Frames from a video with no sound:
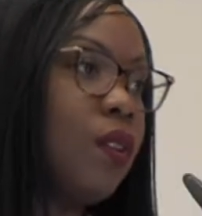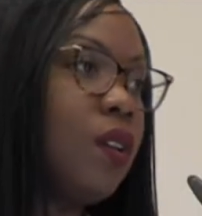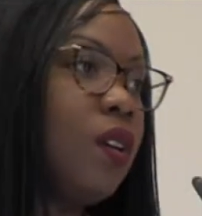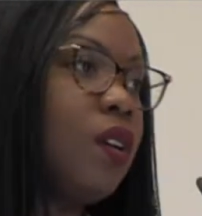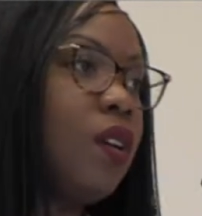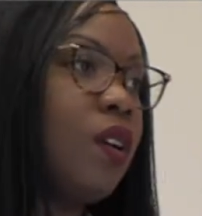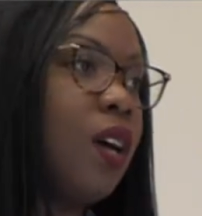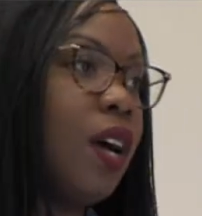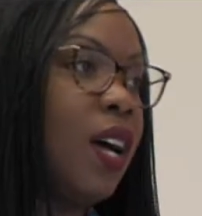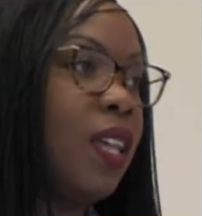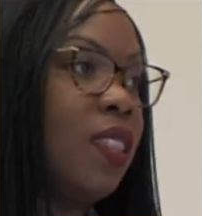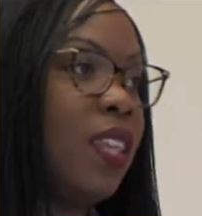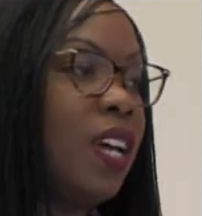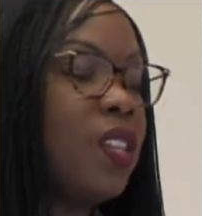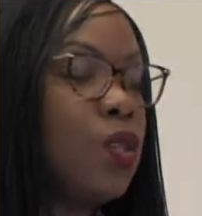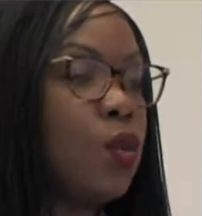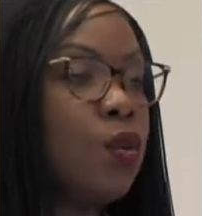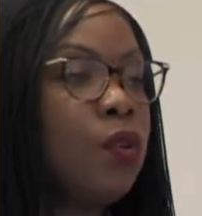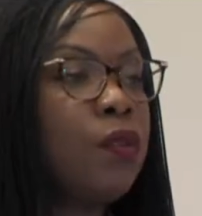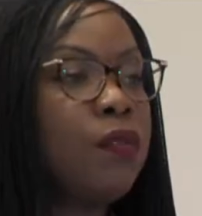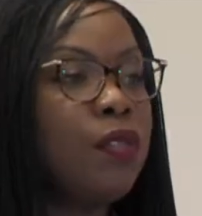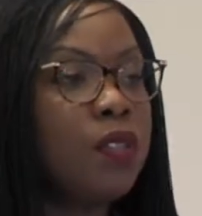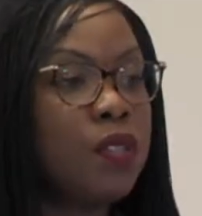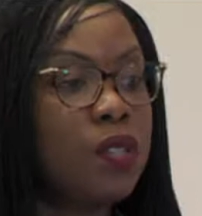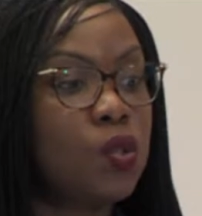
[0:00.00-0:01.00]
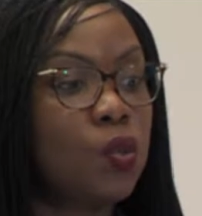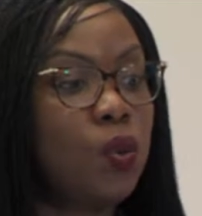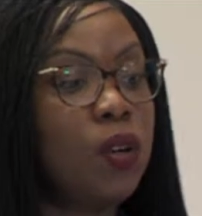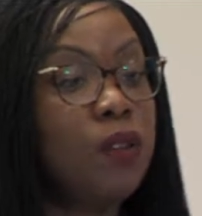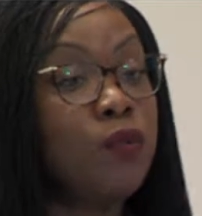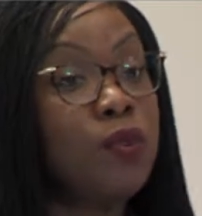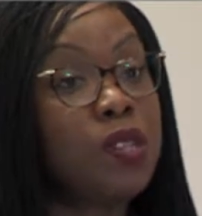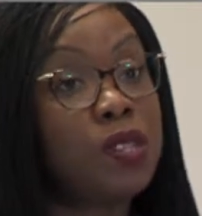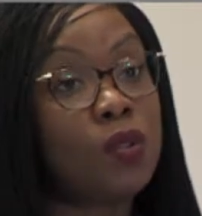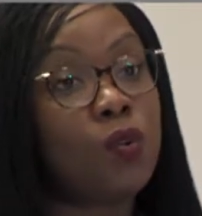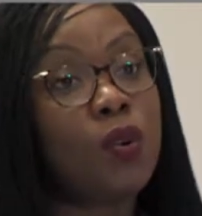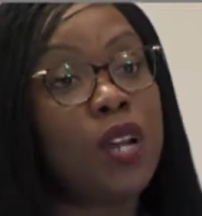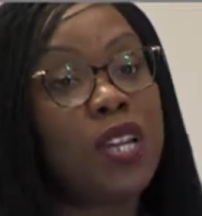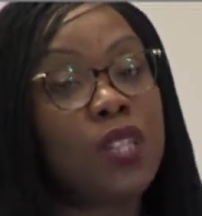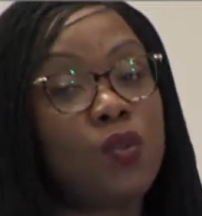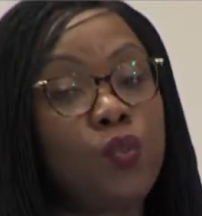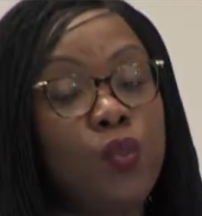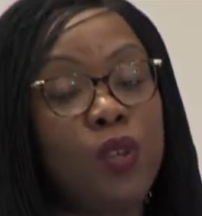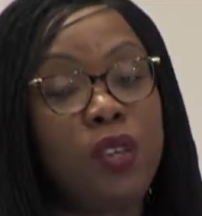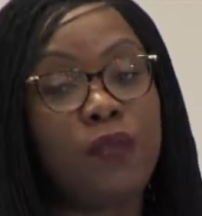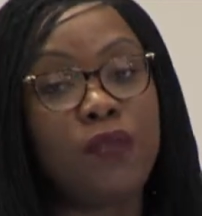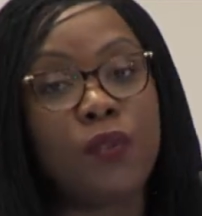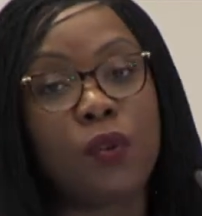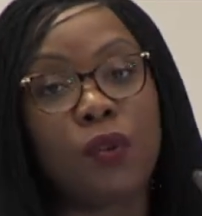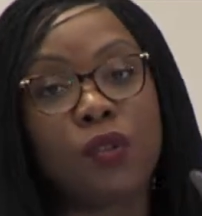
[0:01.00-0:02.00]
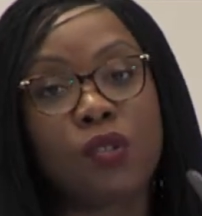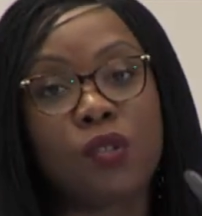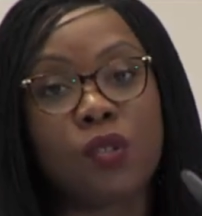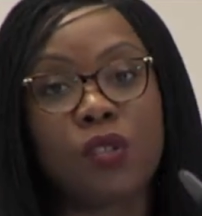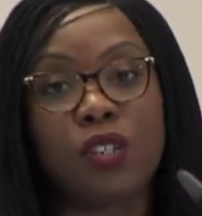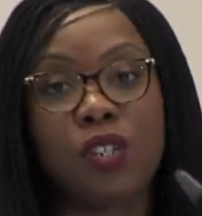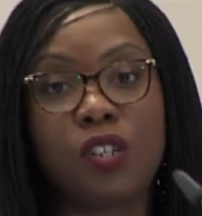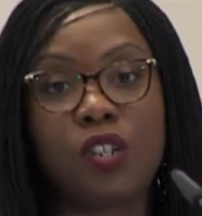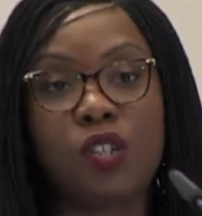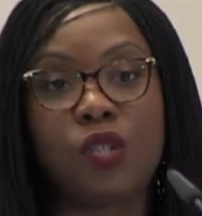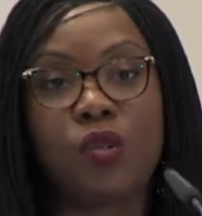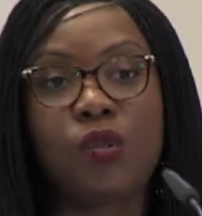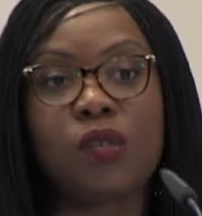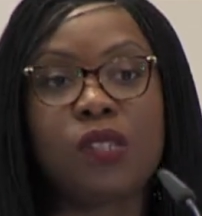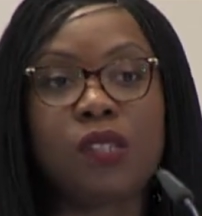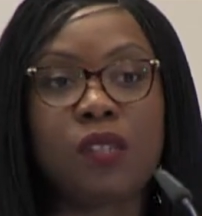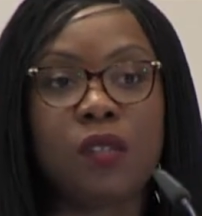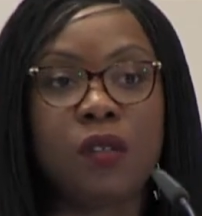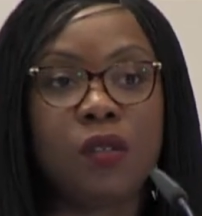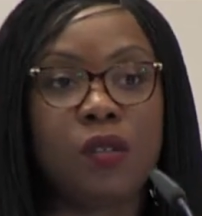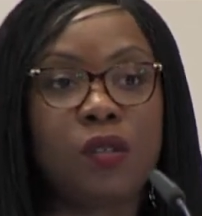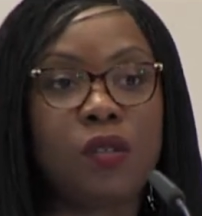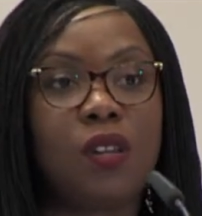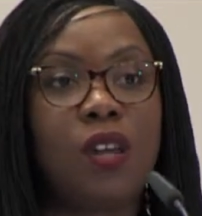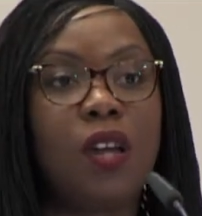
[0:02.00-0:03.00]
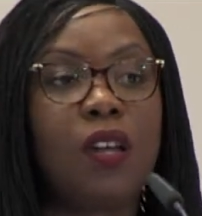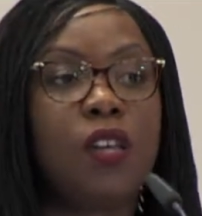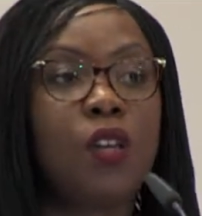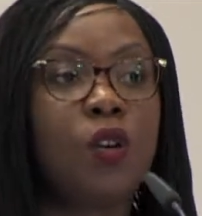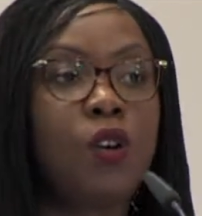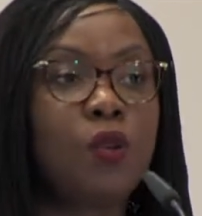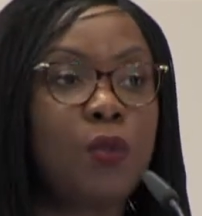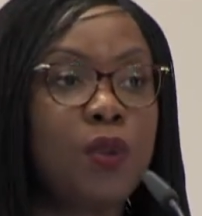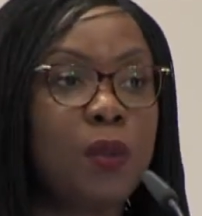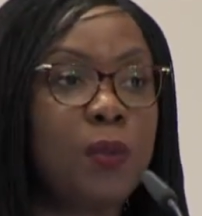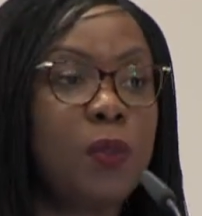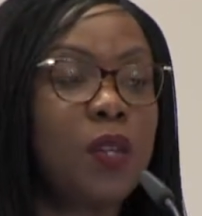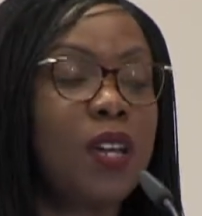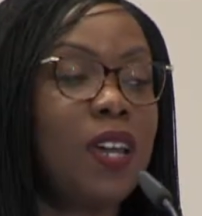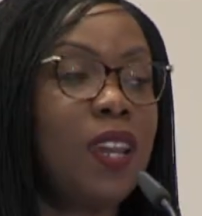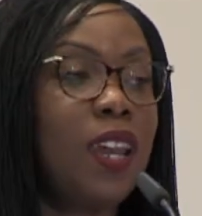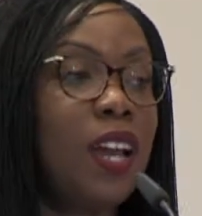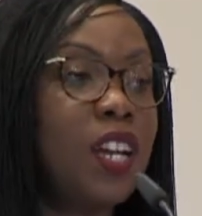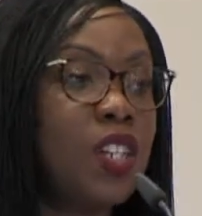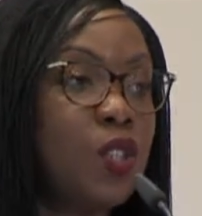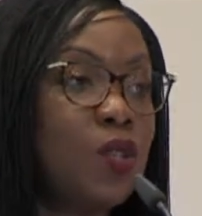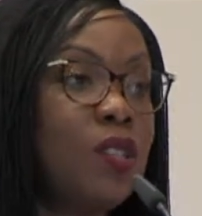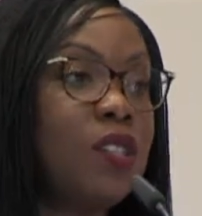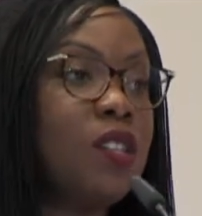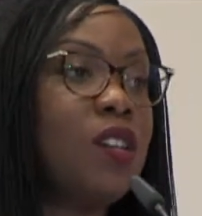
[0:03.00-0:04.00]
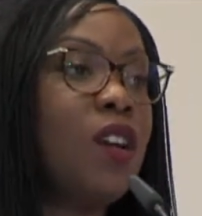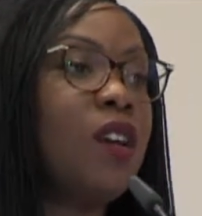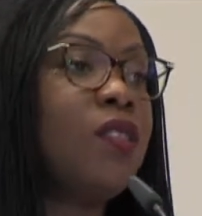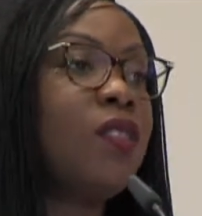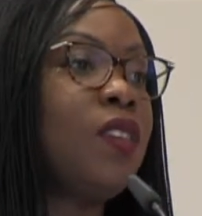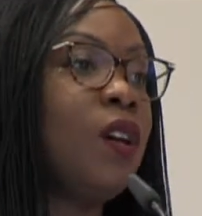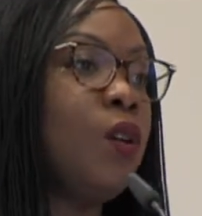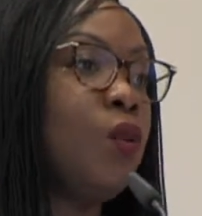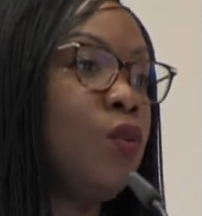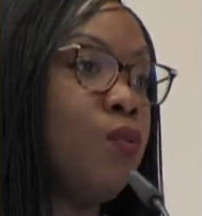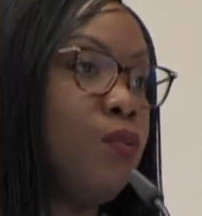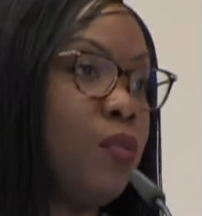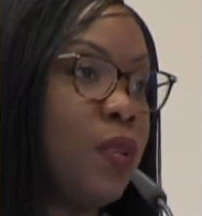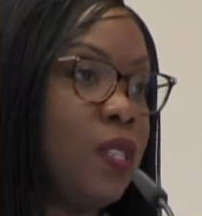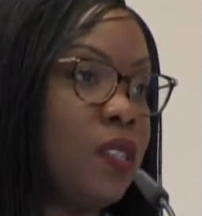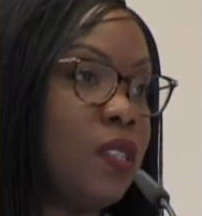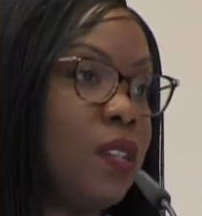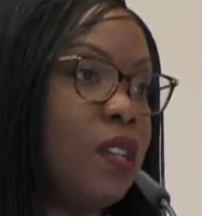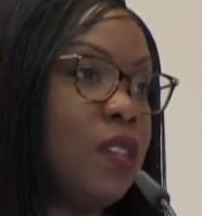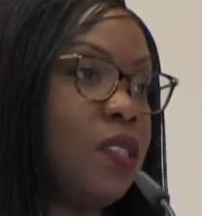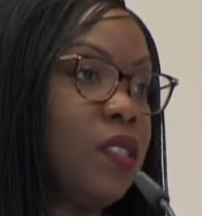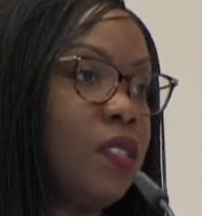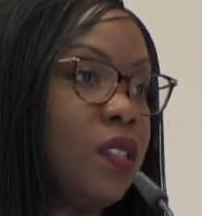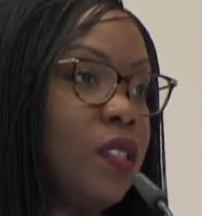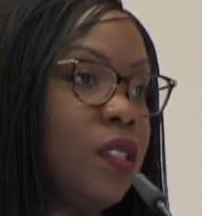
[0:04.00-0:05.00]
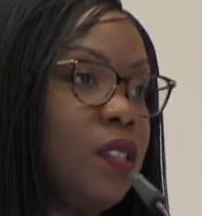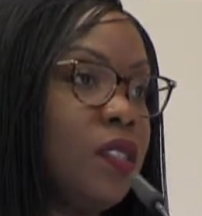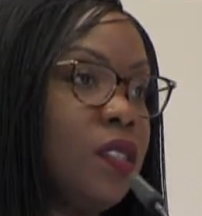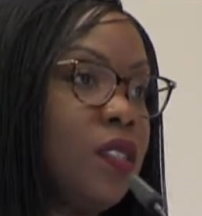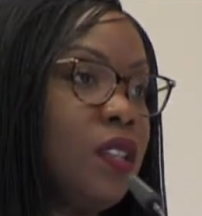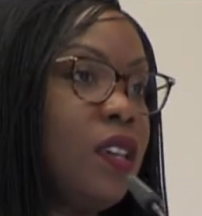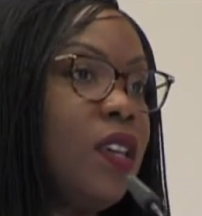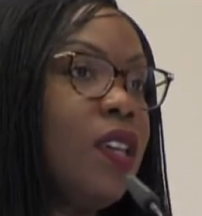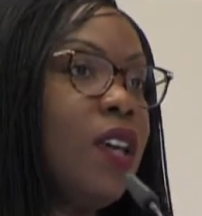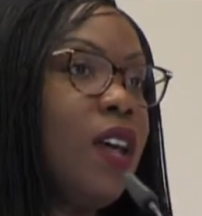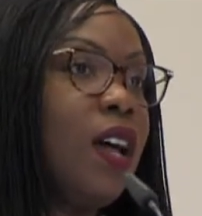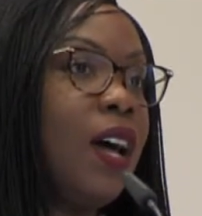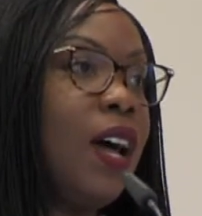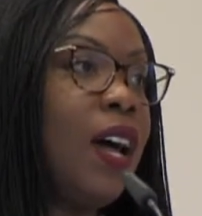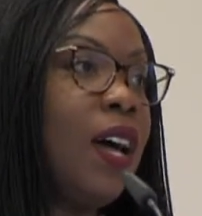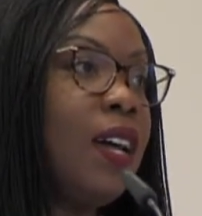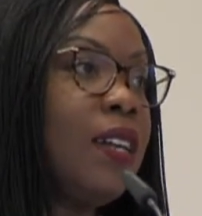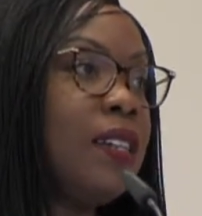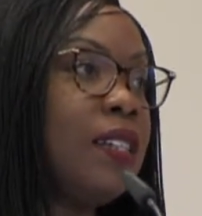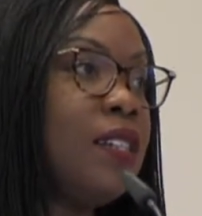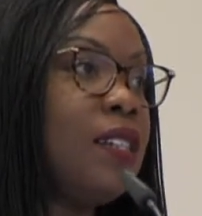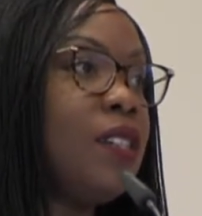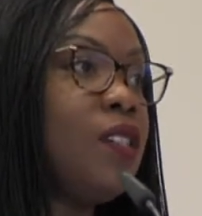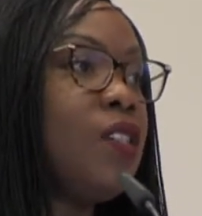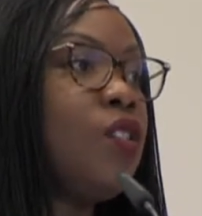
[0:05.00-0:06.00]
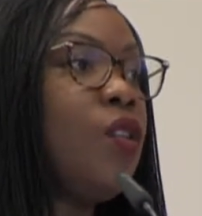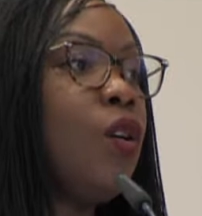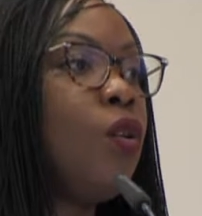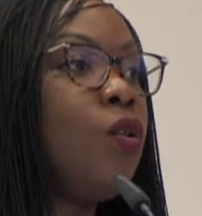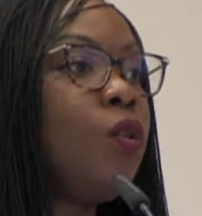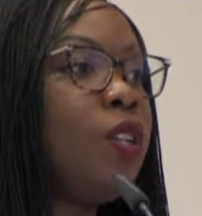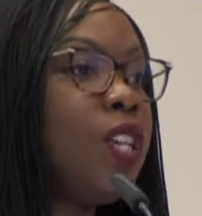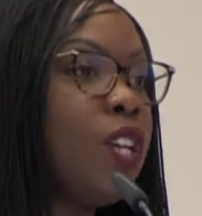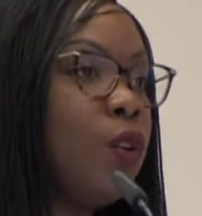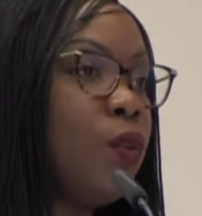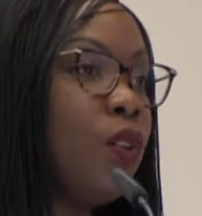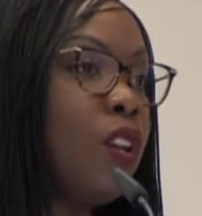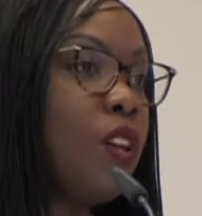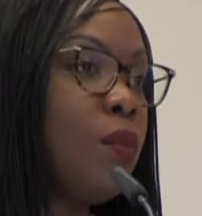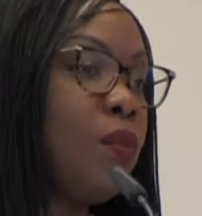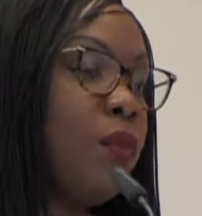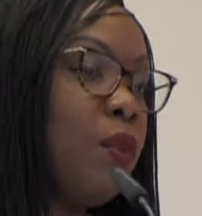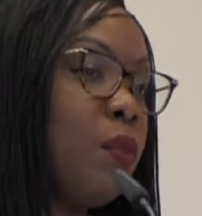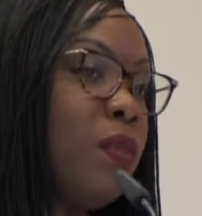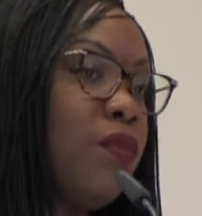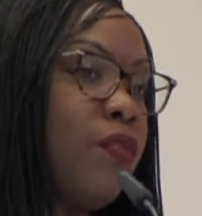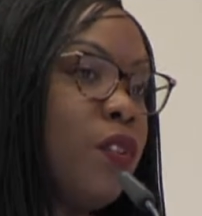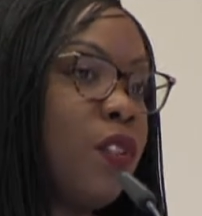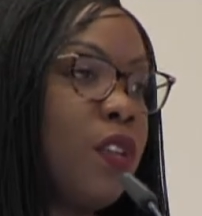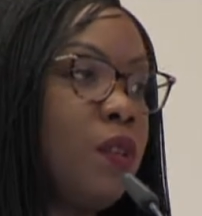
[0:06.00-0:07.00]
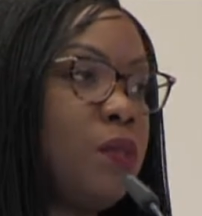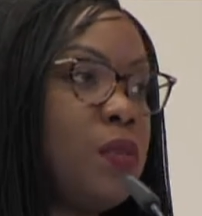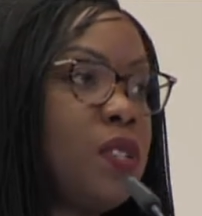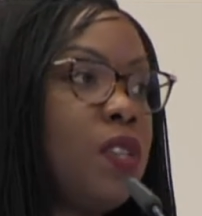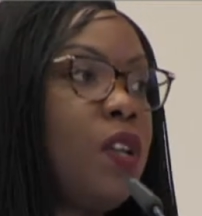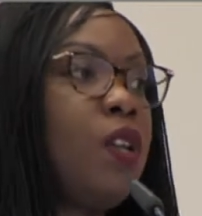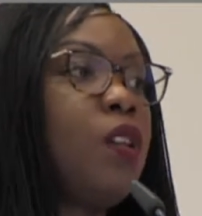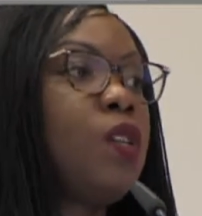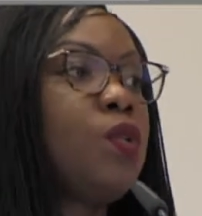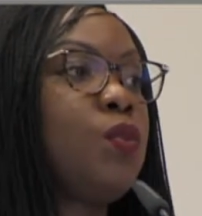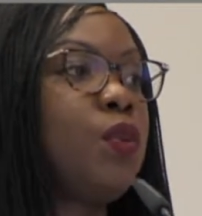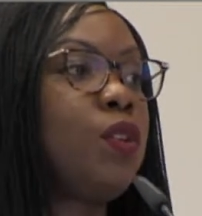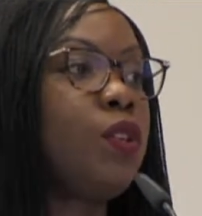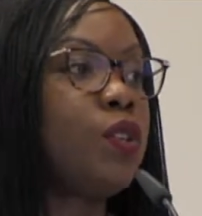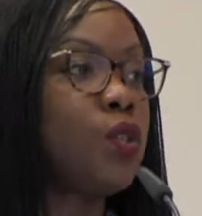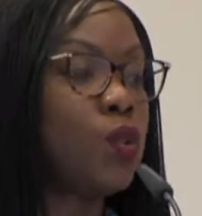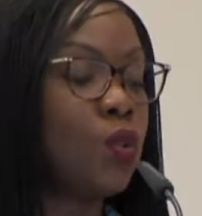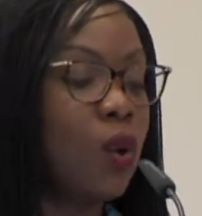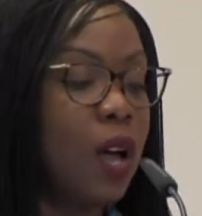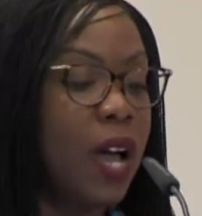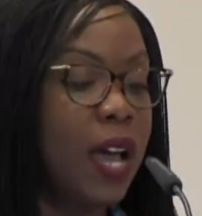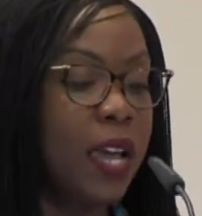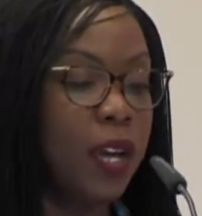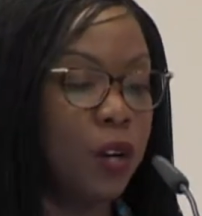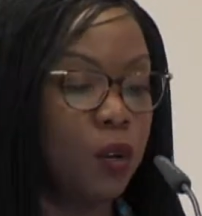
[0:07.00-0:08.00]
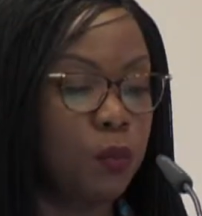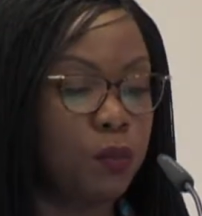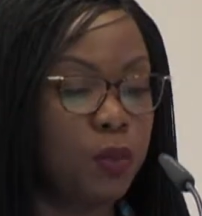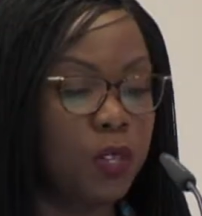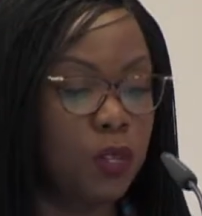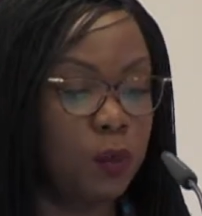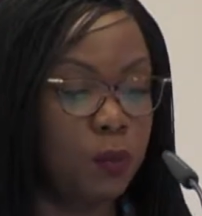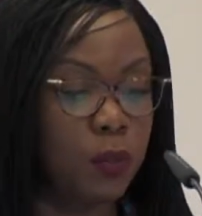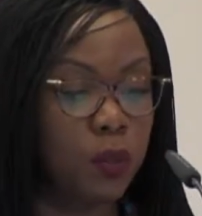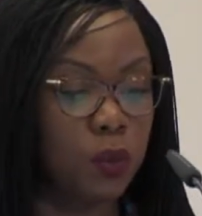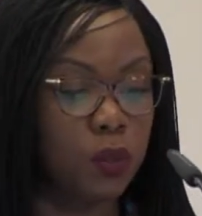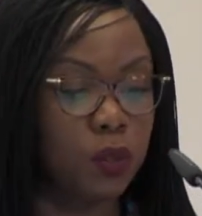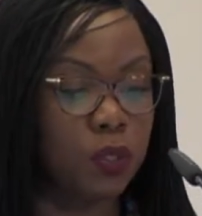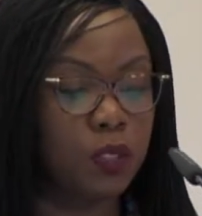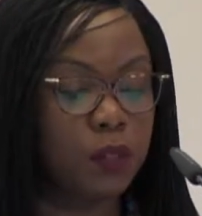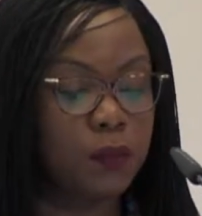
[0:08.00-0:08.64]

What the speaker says: And that's one of the things, reason why we focus on digital skills, so that young people can actually start their own businesses and not only create employment for themselves, but also hire people.